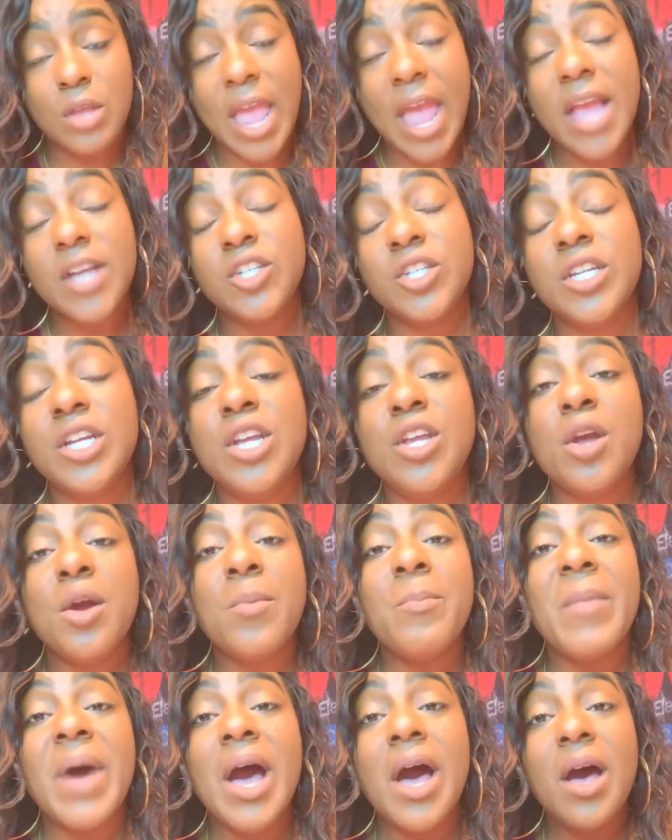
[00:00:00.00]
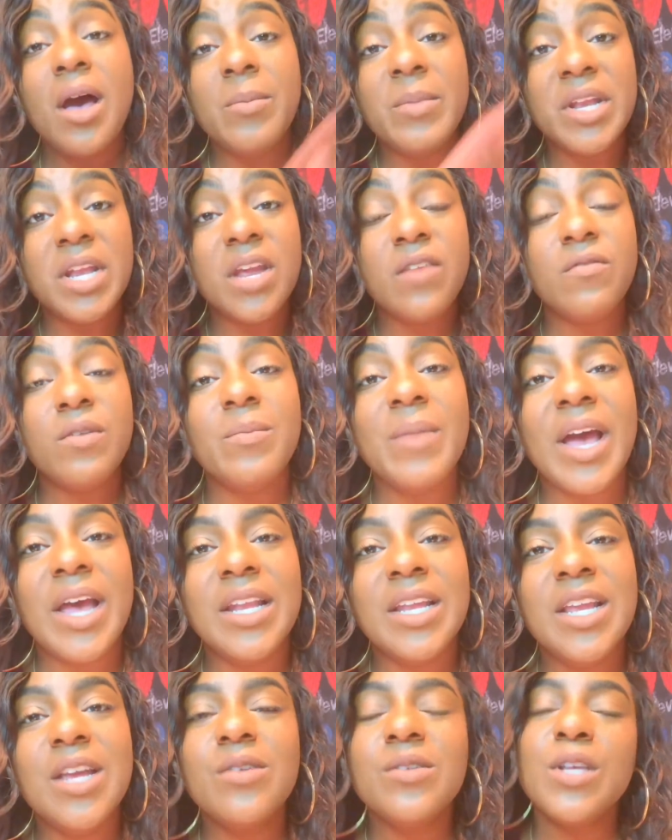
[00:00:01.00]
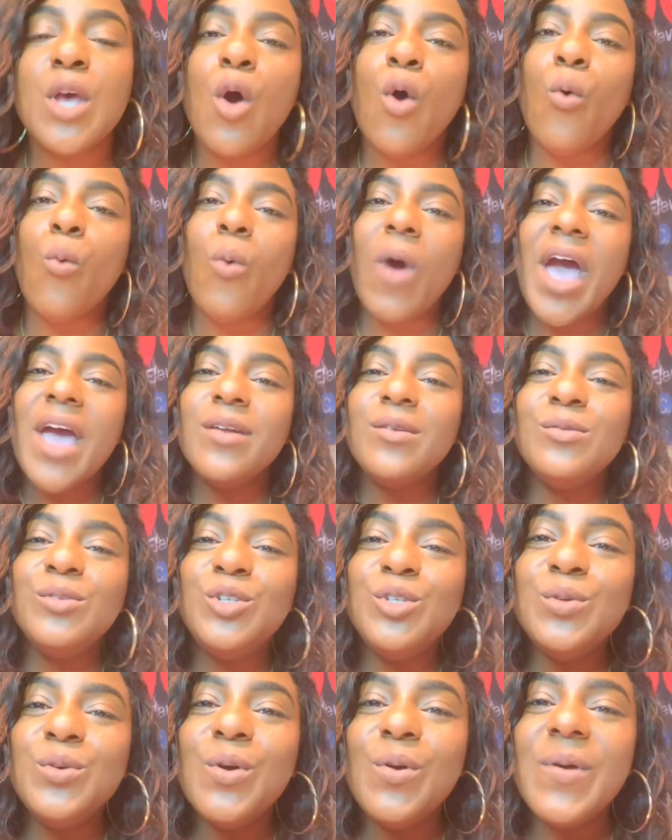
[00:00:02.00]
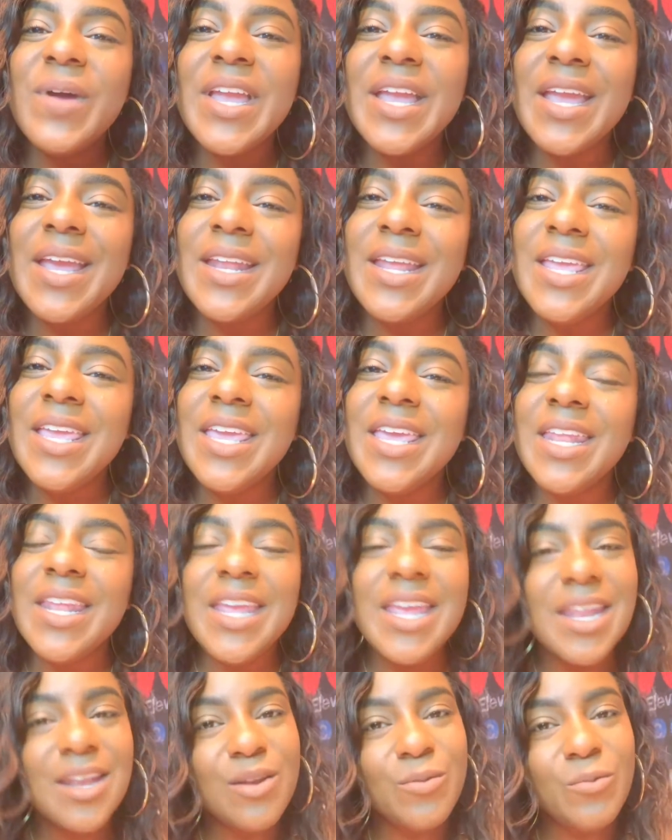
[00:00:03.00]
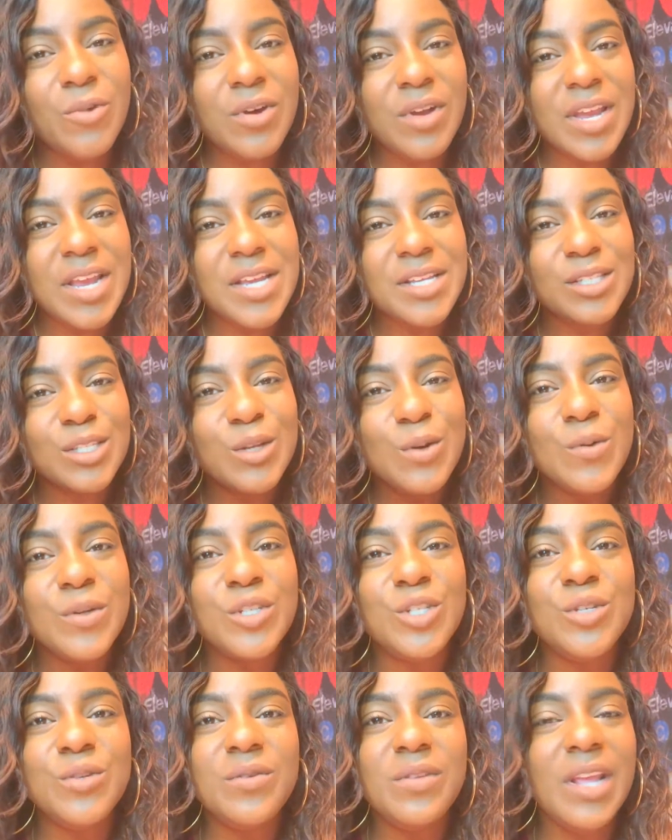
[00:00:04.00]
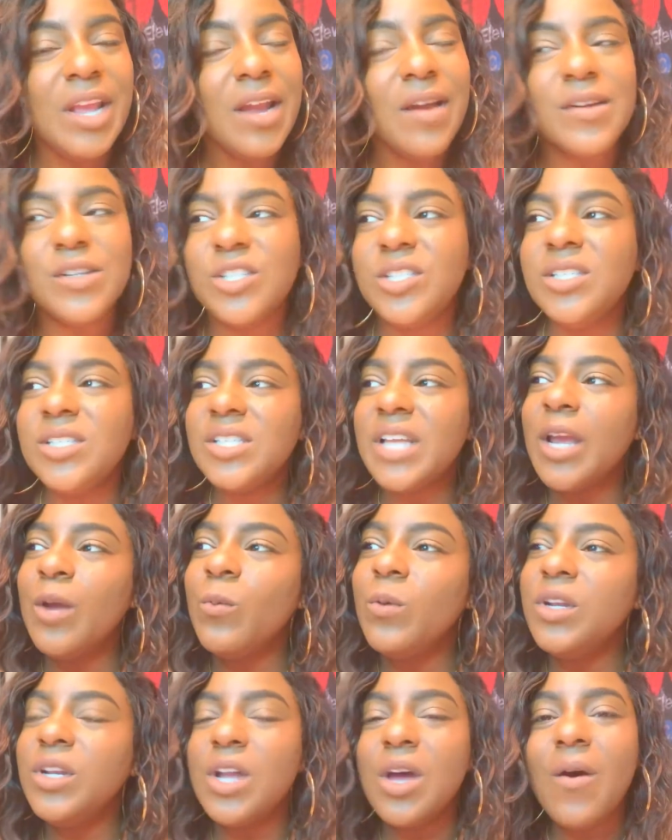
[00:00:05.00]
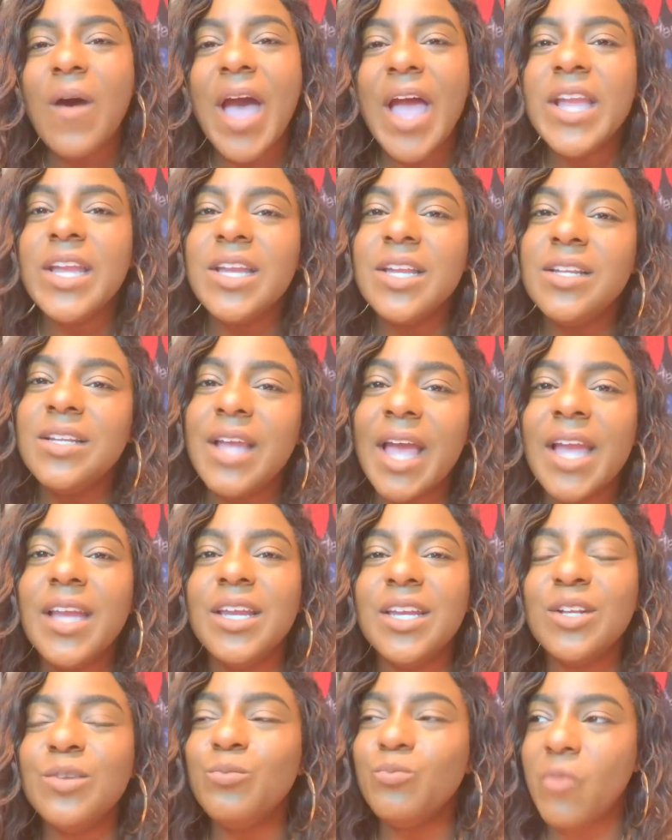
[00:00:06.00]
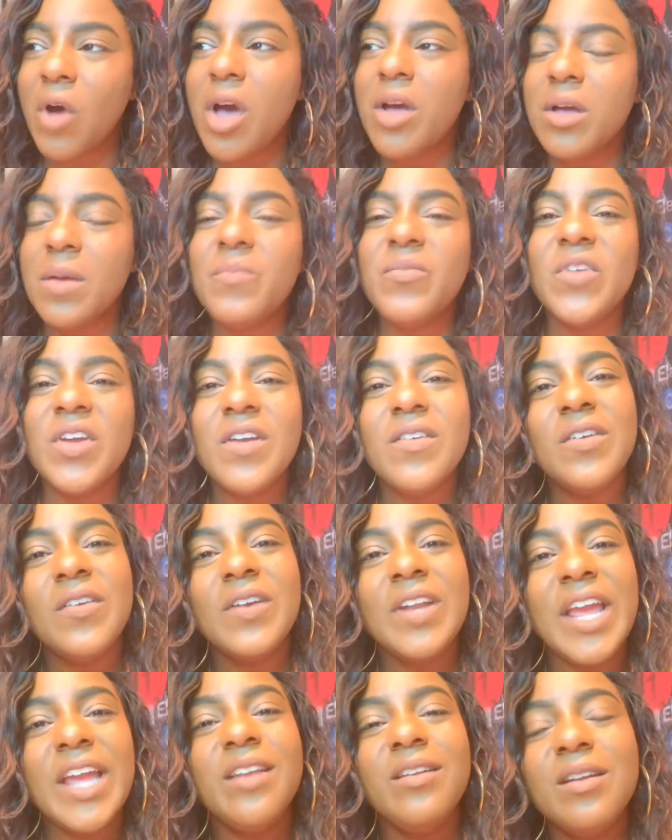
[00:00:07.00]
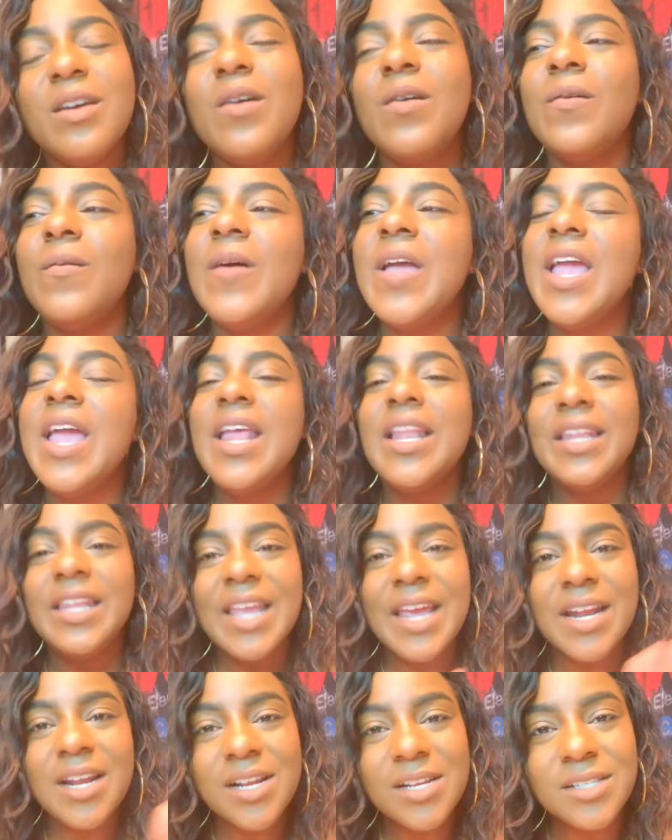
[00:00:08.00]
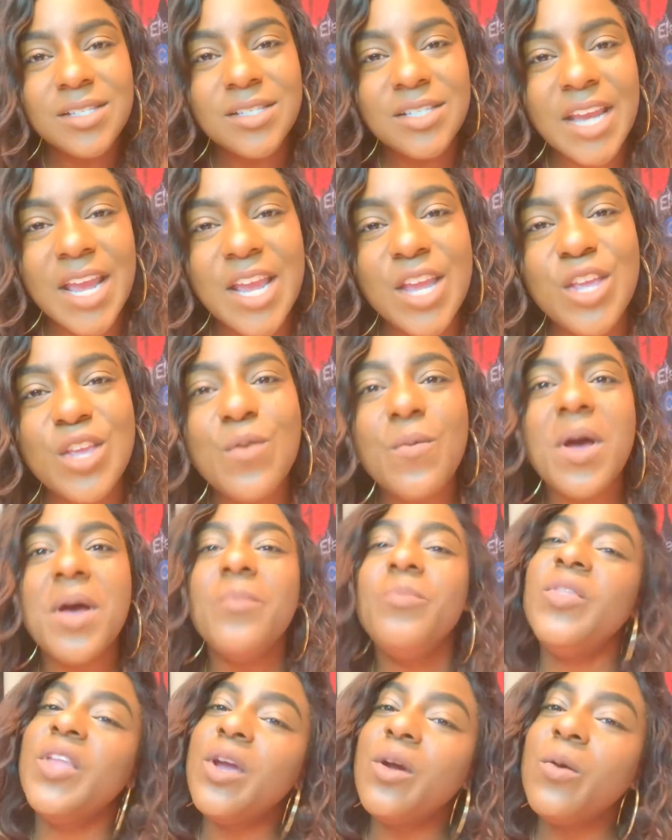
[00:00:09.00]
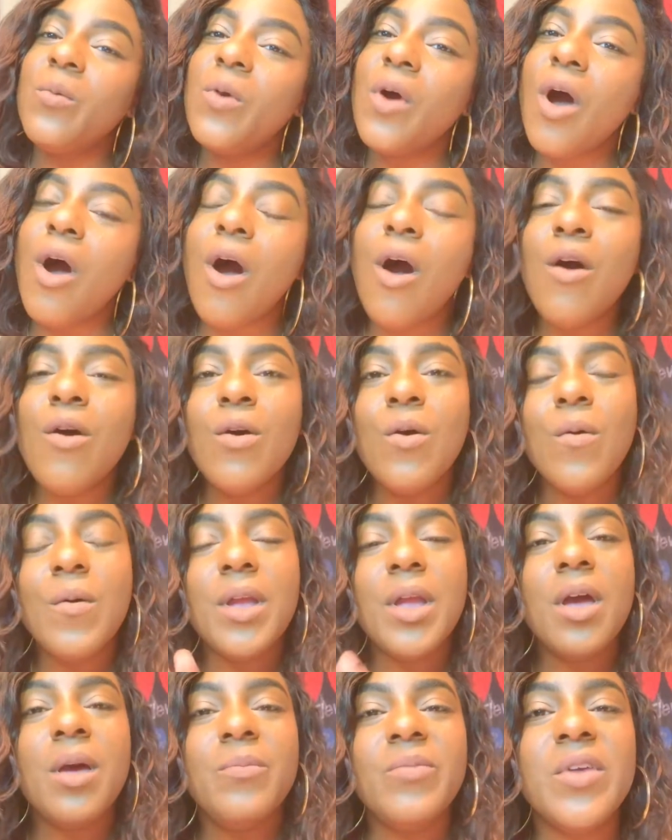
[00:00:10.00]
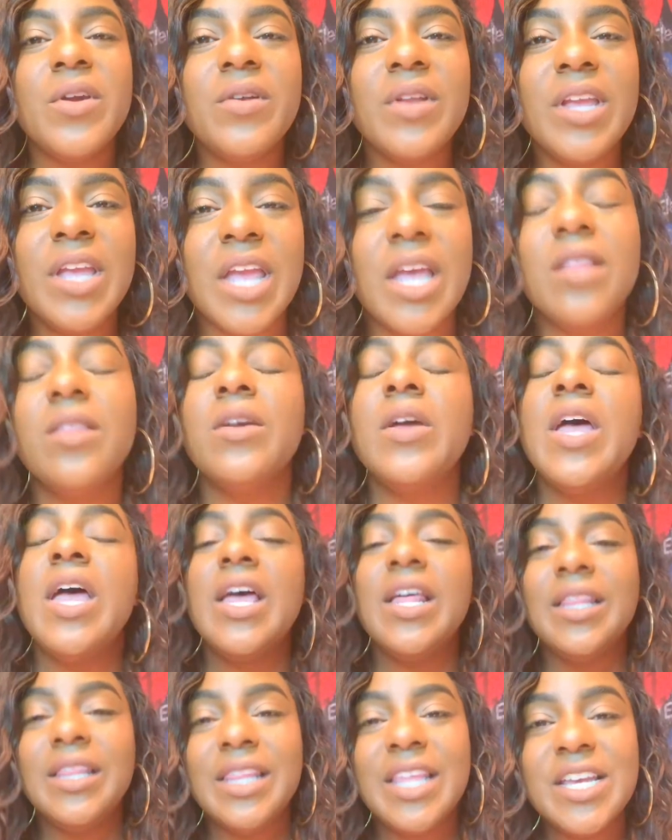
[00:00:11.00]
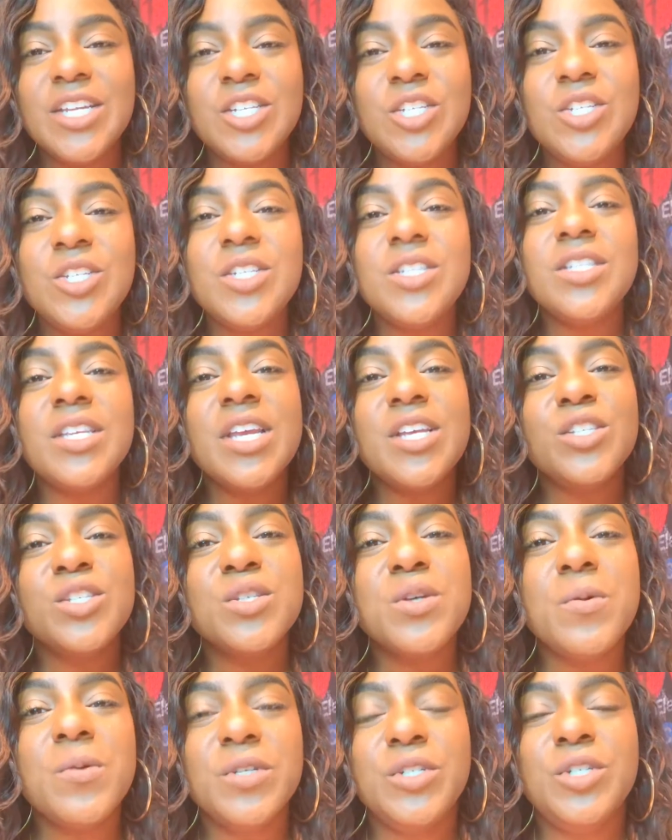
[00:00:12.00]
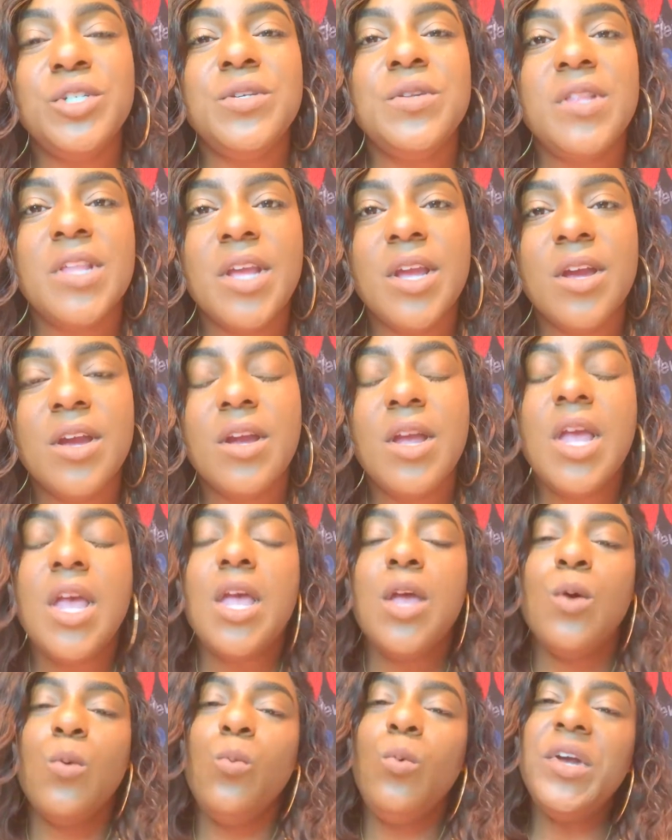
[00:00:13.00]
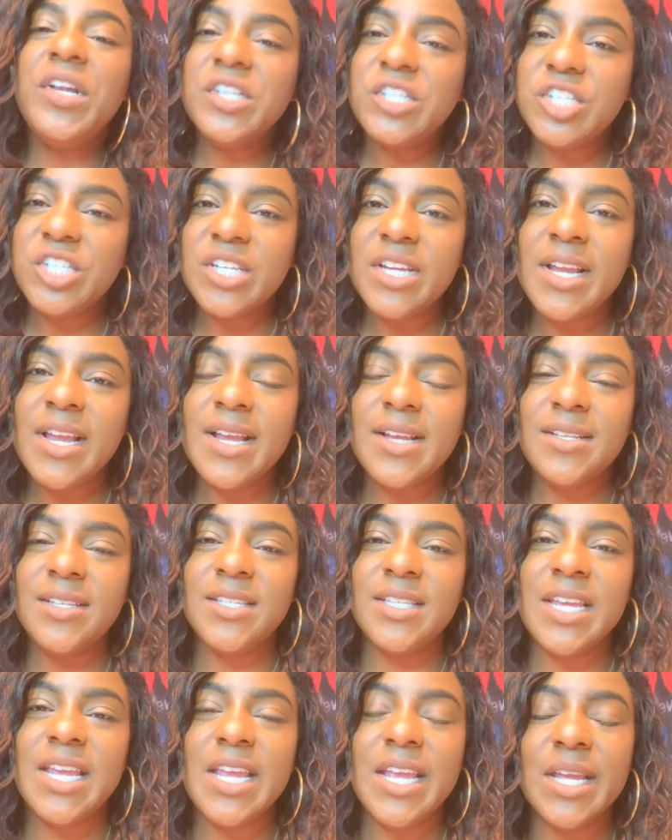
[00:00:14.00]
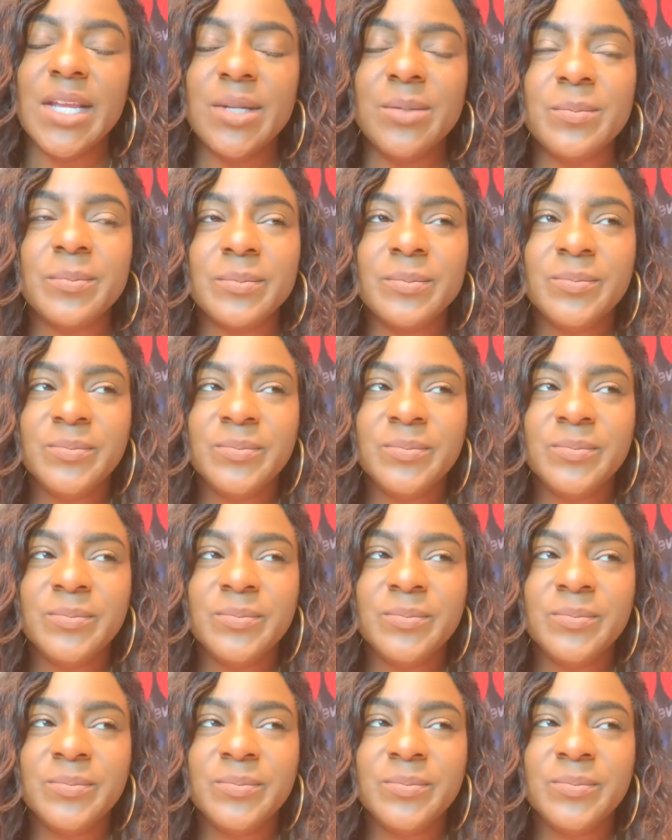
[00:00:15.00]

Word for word: actually your mom and everybody else why don't you go ahead and get in and we'll escort you there she's like well no i can i can walk up there and they're like no let us take you up there we're all going up there together let's just escort you there when she gets in